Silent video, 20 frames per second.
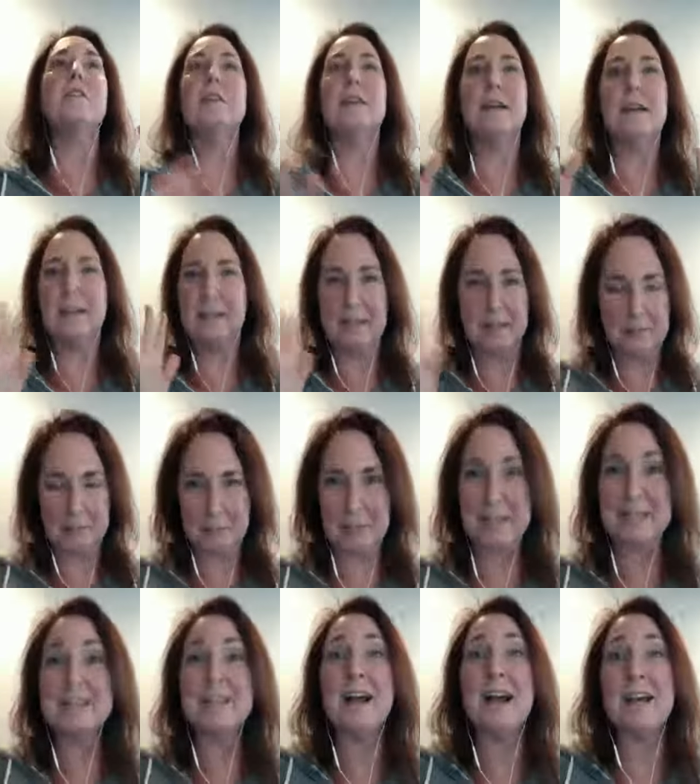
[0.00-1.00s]
It, but
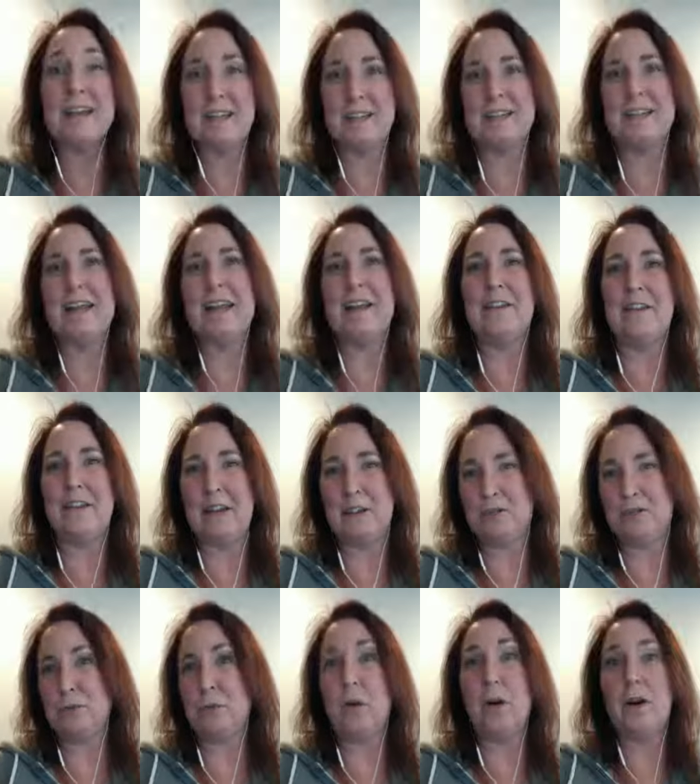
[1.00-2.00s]
it's not going to stay in that
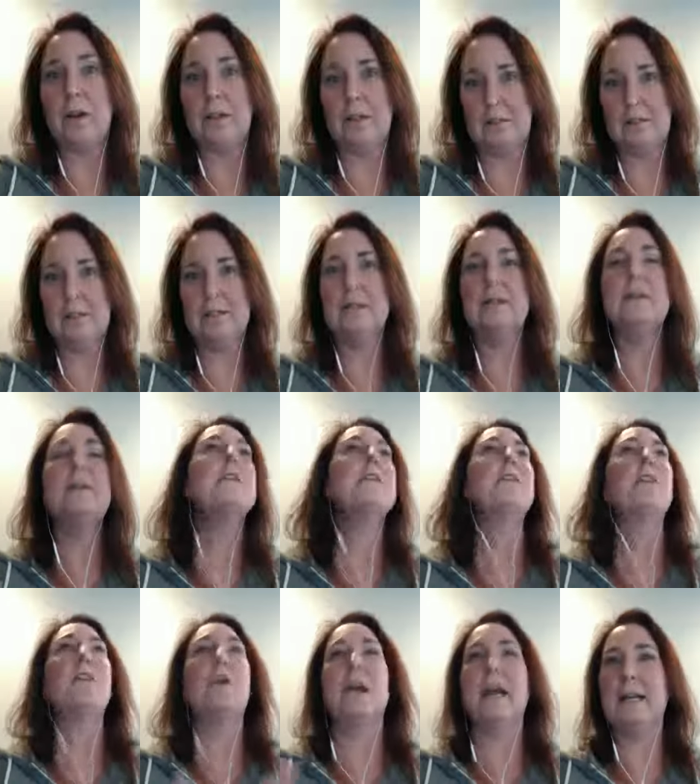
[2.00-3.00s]
drawer.
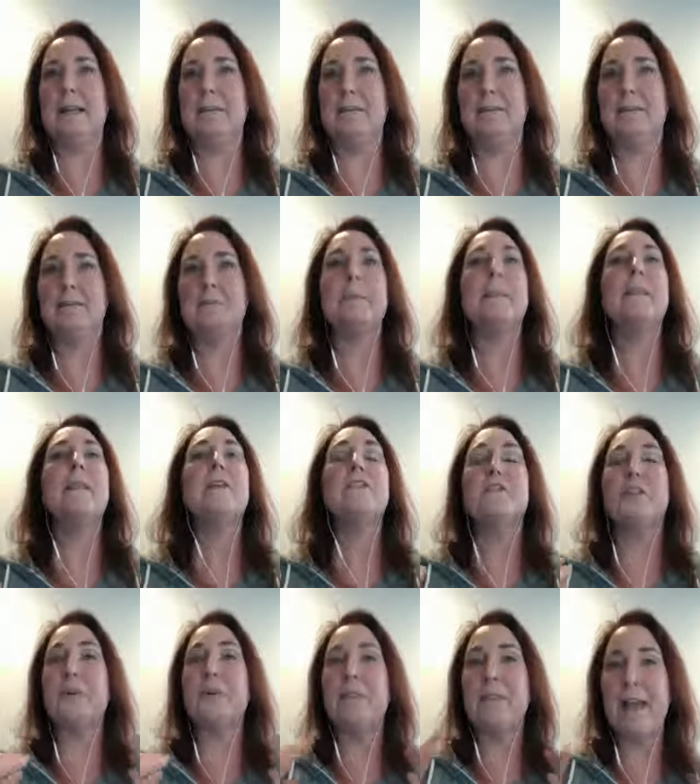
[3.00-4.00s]
Great.
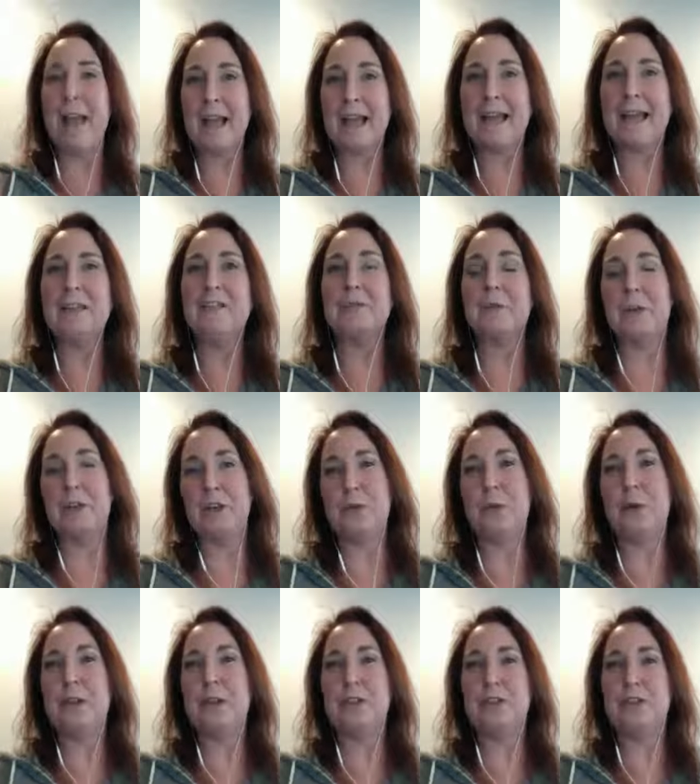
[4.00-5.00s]
So in that case, what you
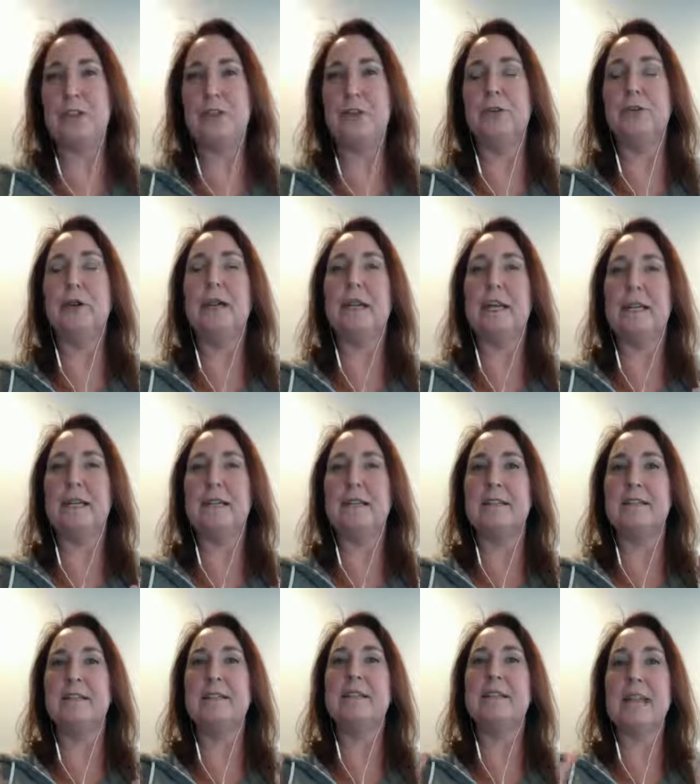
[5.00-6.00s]
want to do
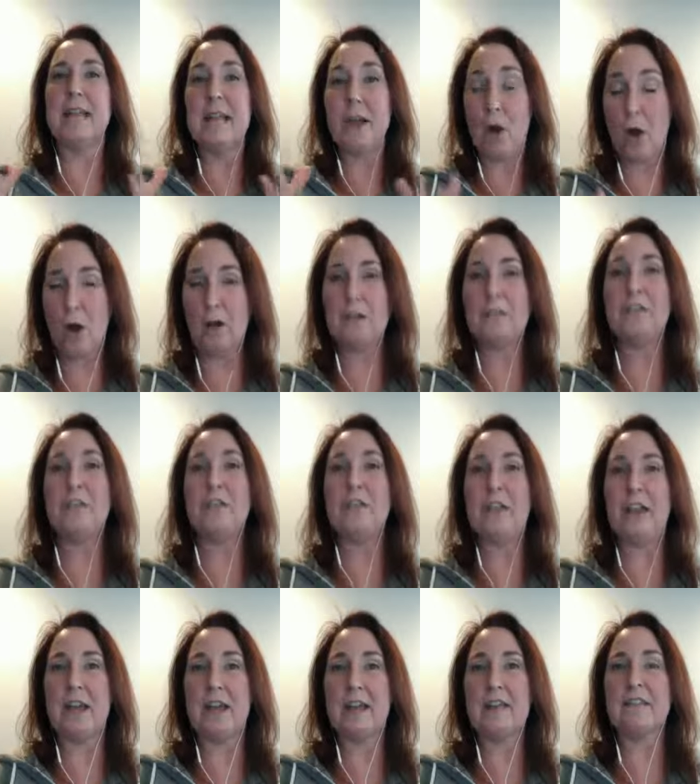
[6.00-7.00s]
is take all of the
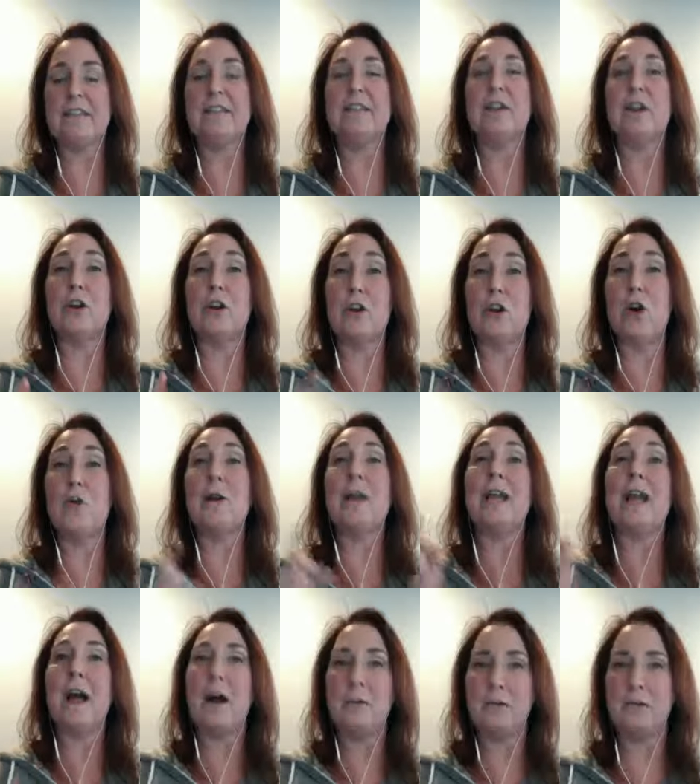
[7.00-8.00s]
things that are going
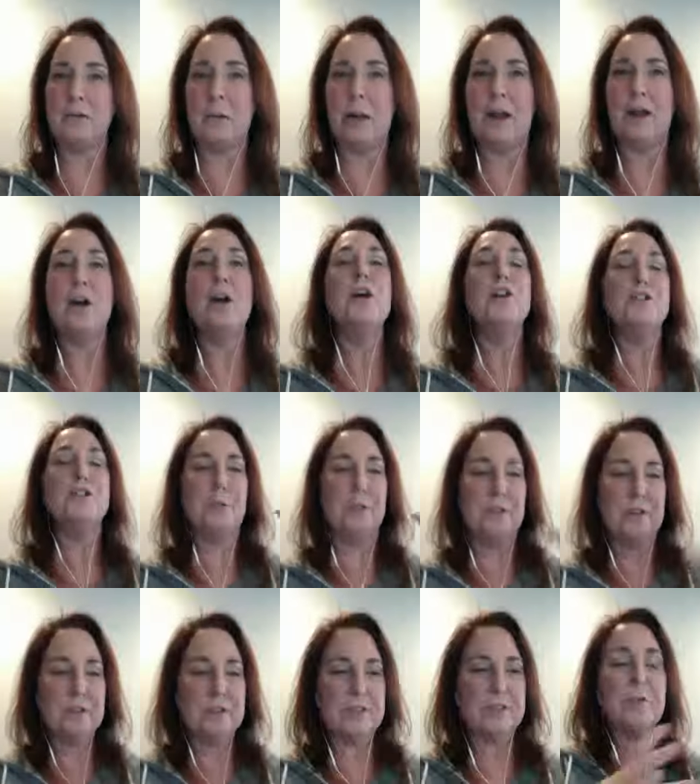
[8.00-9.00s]
elsewhere. So
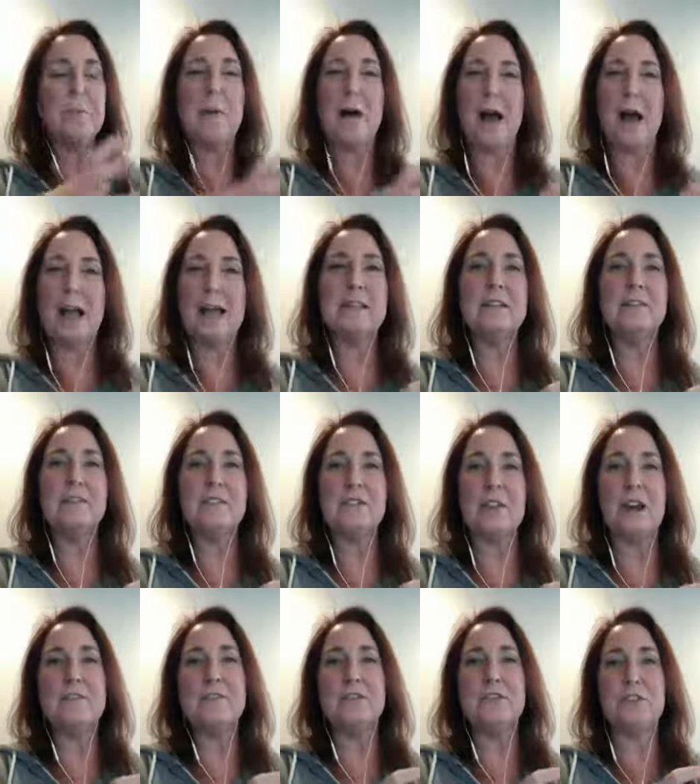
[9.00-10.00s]
this little pile of
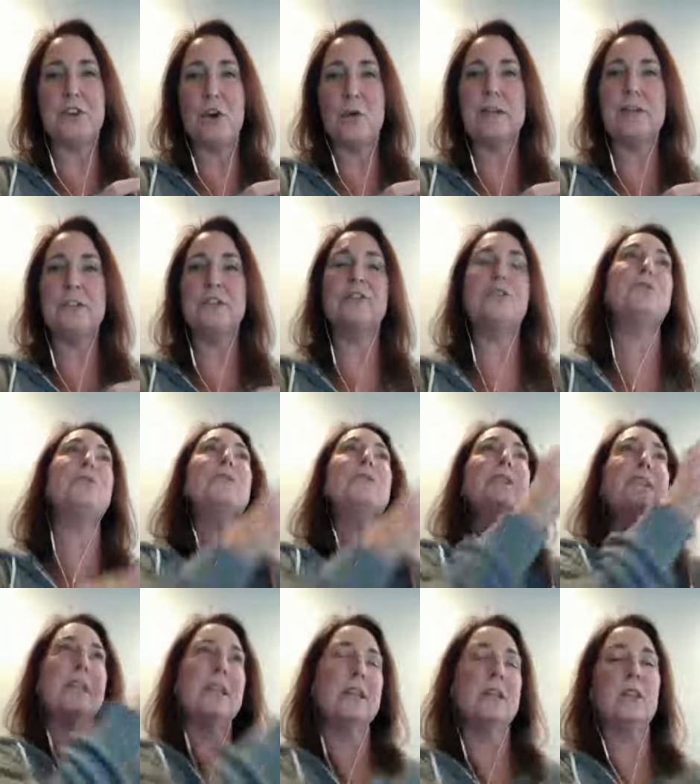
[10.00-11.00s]
stuff is going to the
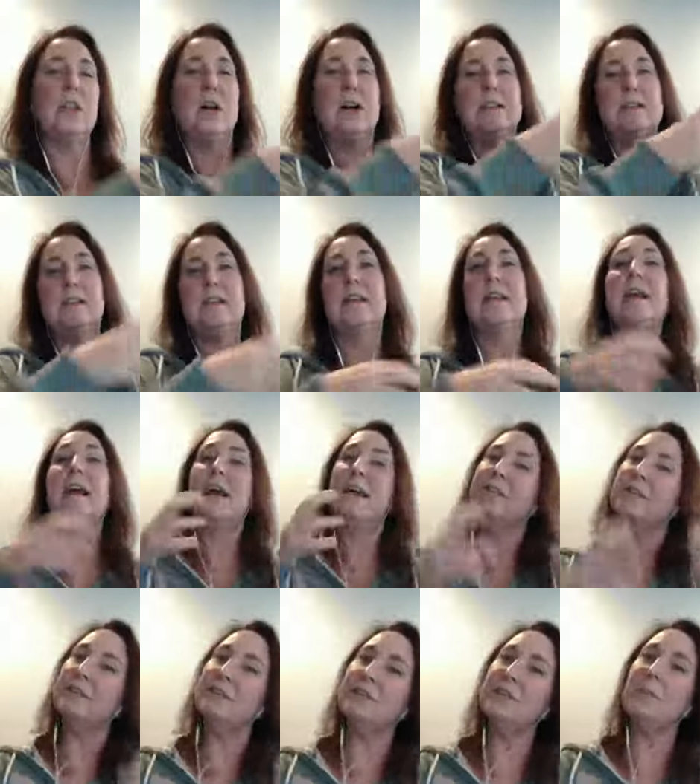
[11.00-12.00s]
linen closet, and
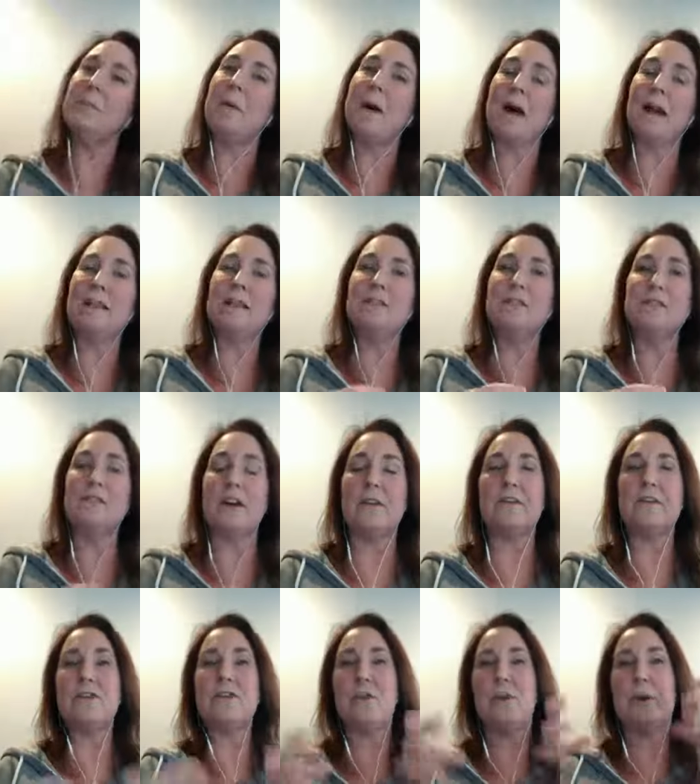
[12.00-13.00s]
this little pile of stuff
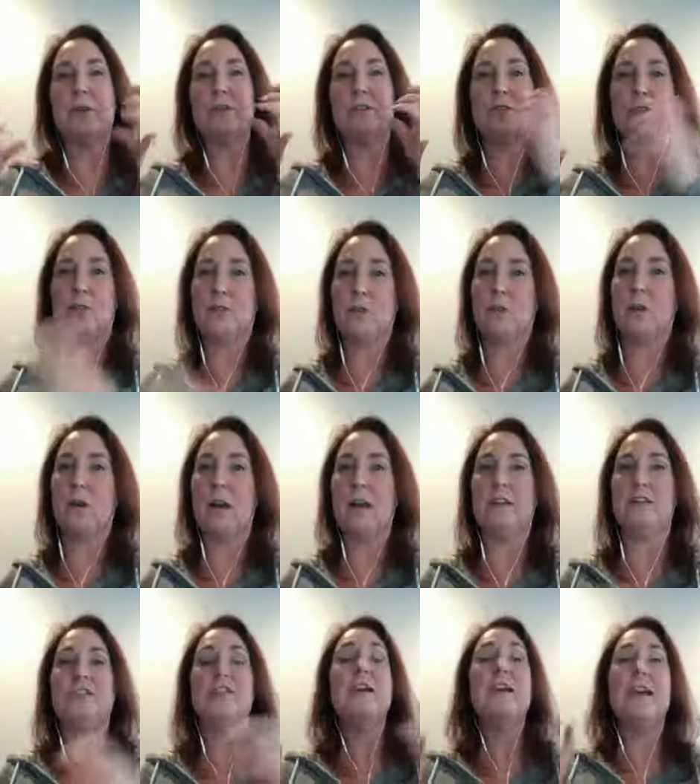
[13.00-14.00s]
is going to the
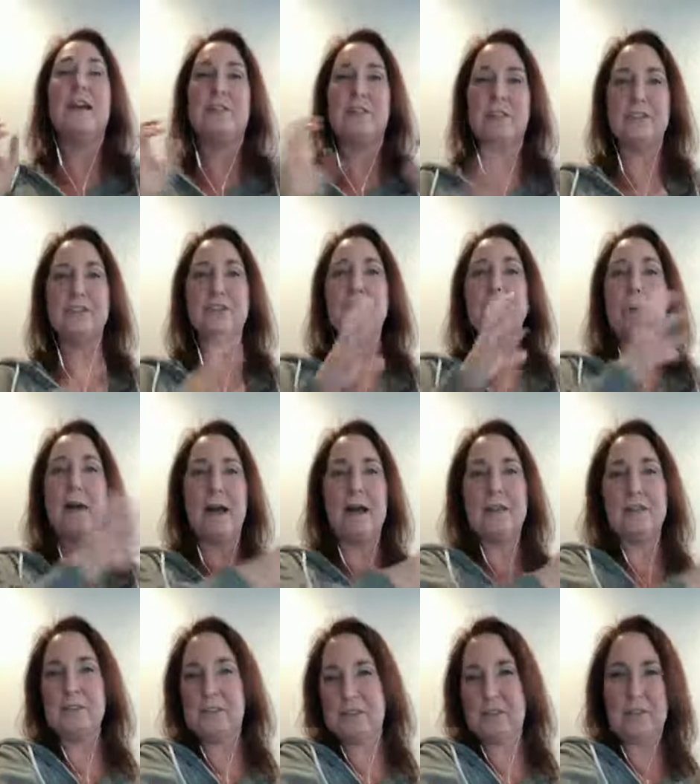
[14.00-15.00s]
garage, and this little pile
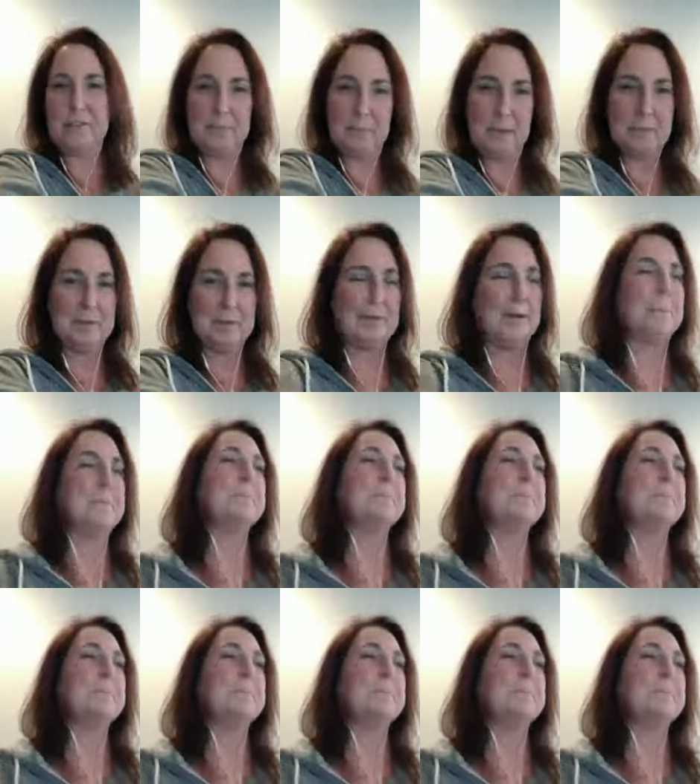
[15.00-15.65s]
of stuff, blah, blah, blah.